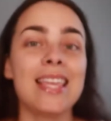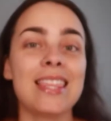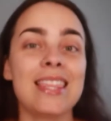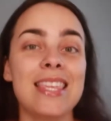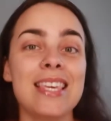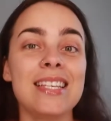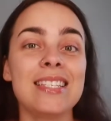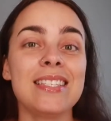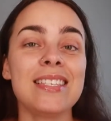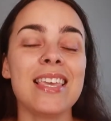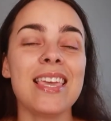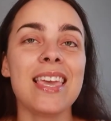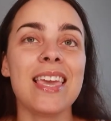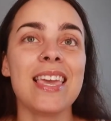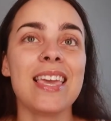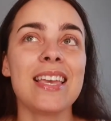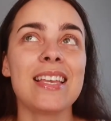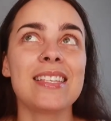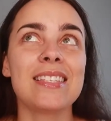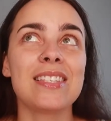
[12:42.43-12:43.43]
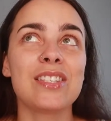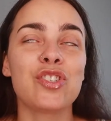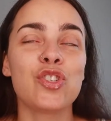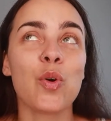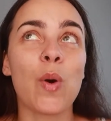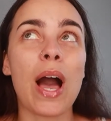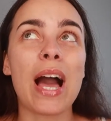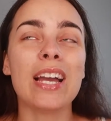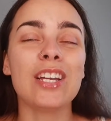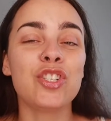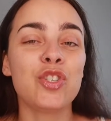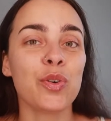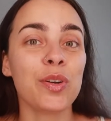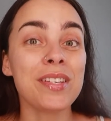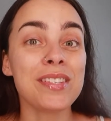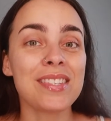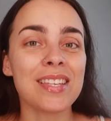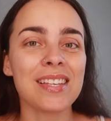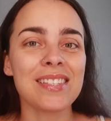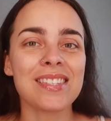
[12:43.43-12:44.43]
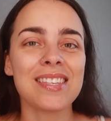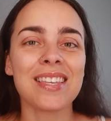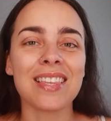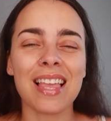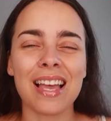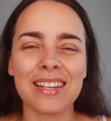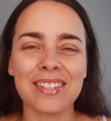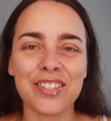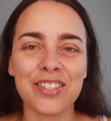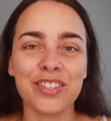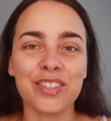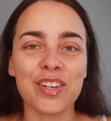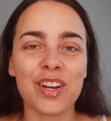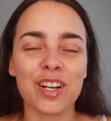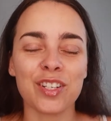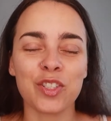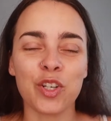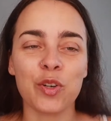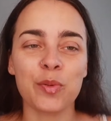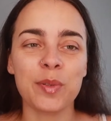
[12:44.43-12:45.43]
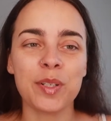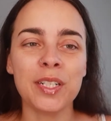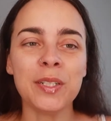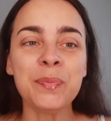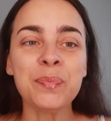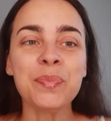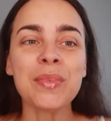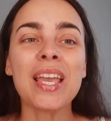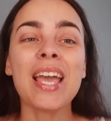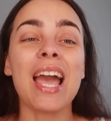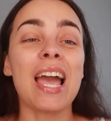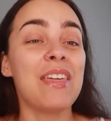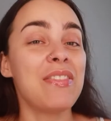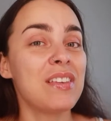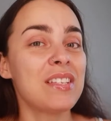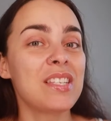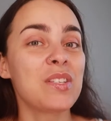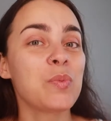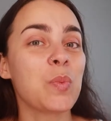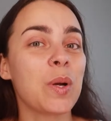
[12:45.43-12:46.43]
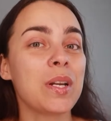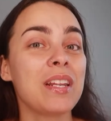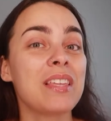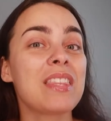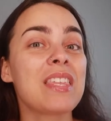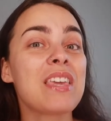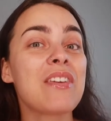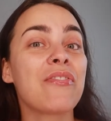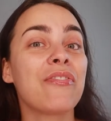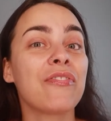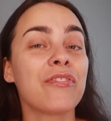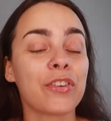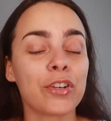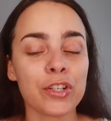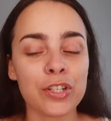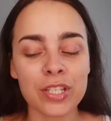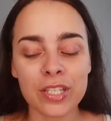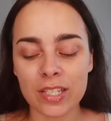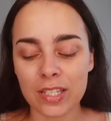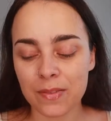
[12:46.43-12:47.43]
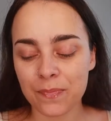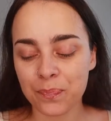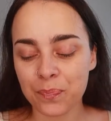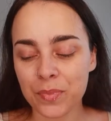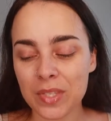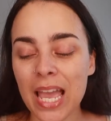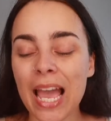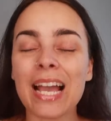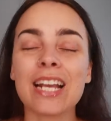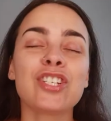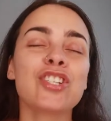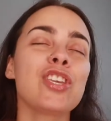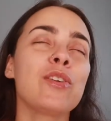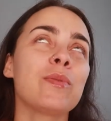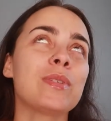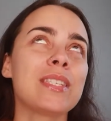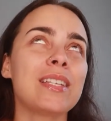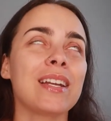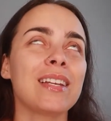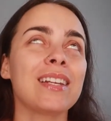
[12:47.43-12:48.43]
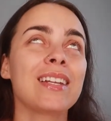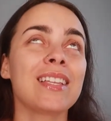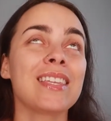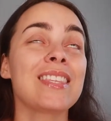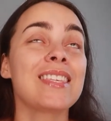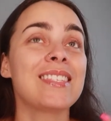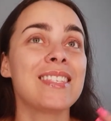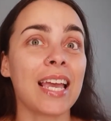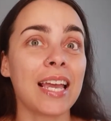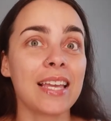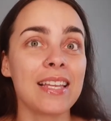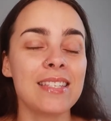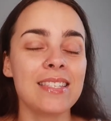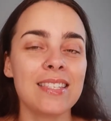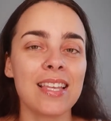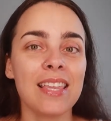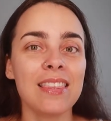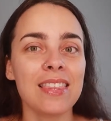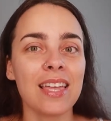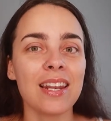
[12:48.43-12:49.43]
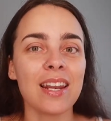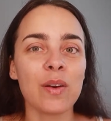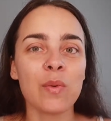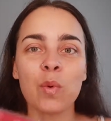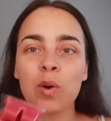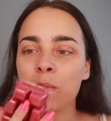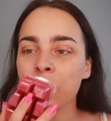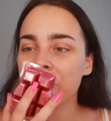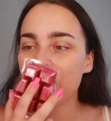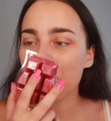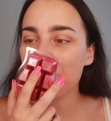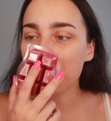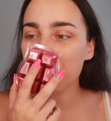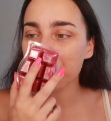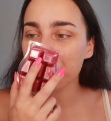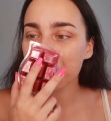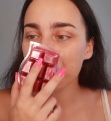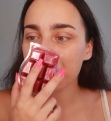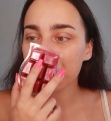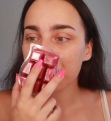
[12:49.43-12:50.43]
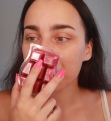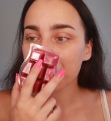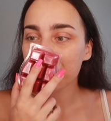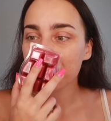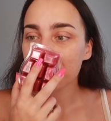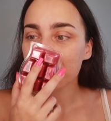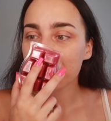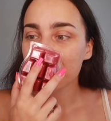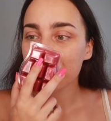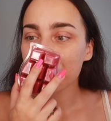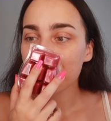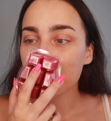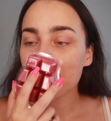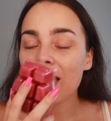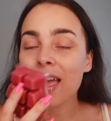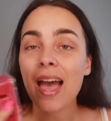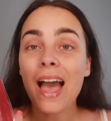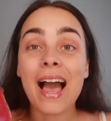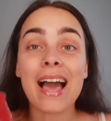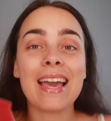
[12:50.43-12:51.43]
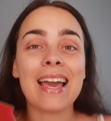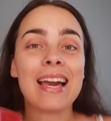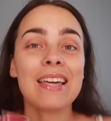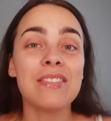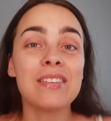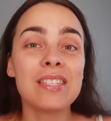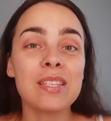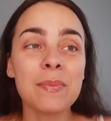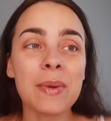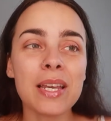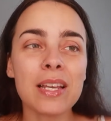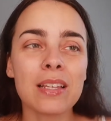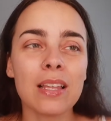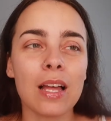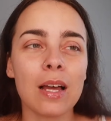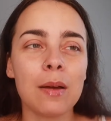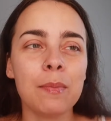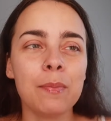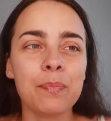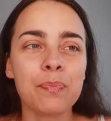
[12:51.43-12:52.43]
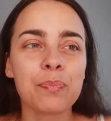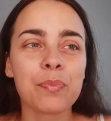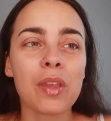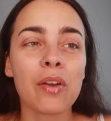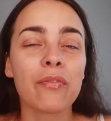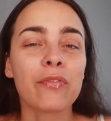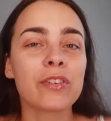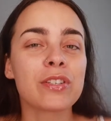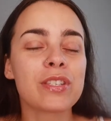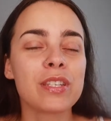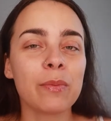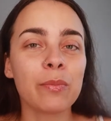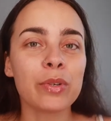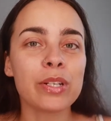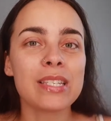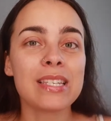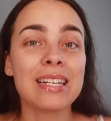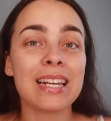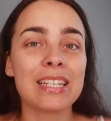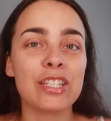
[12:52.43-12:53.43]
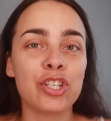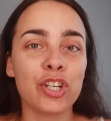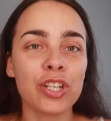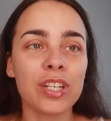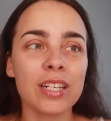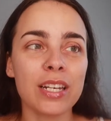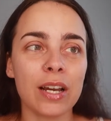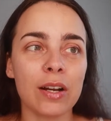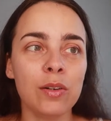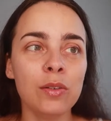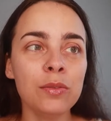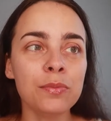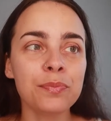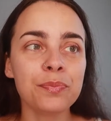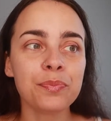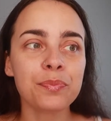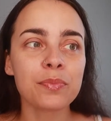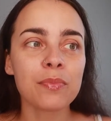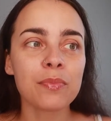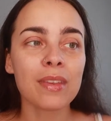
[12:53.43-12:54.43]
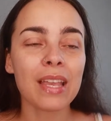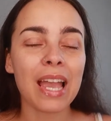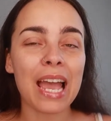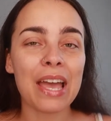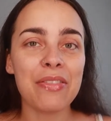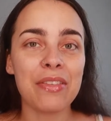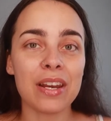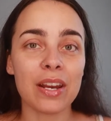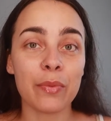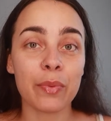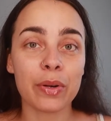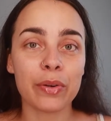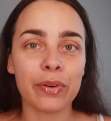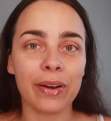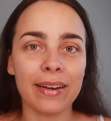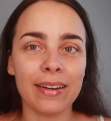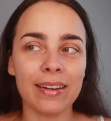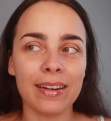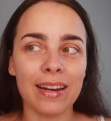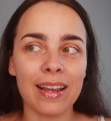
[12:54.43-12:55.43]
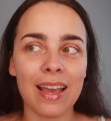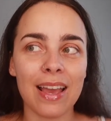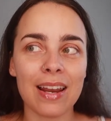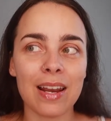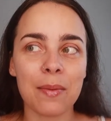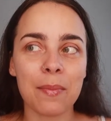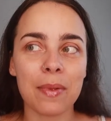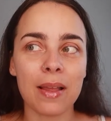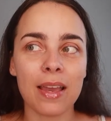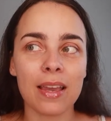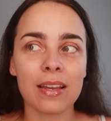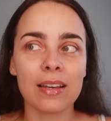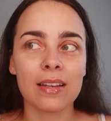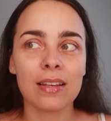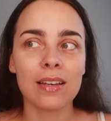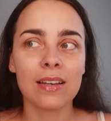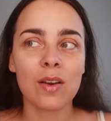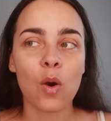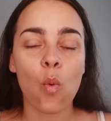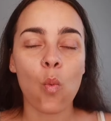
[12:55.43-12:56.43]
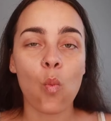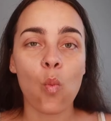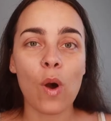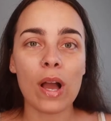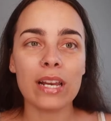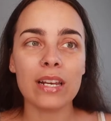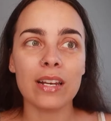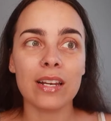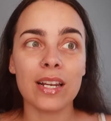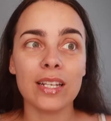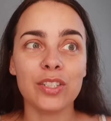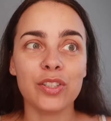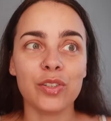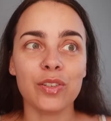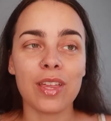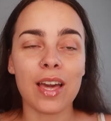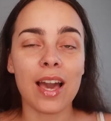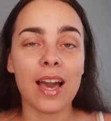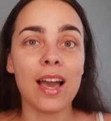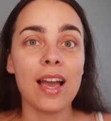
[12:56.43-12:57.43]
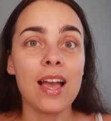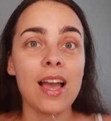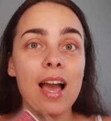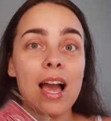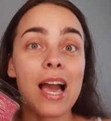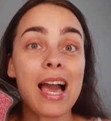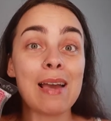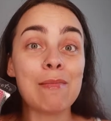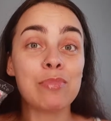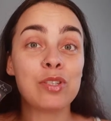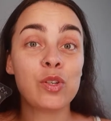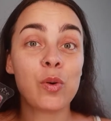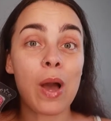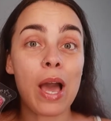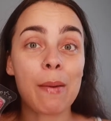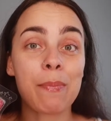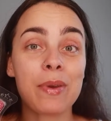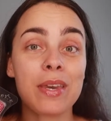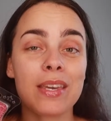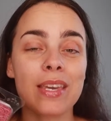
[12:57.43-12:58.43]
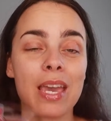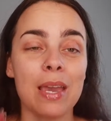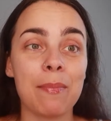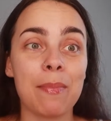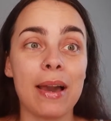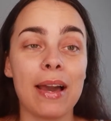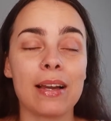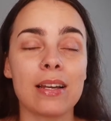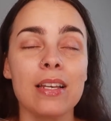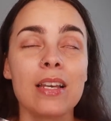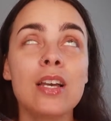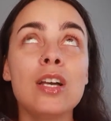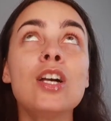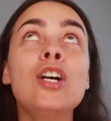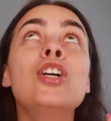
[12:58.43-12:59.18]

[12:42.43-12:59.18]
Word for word: This is, so I joined Scentsy last year in October, and this is one of the first, actually it was technically the second scent that I warmed up. I had this in my club. For some reason I took it out, and then I regretted it, and I'm like, why did I do that? I'm so happy it came back.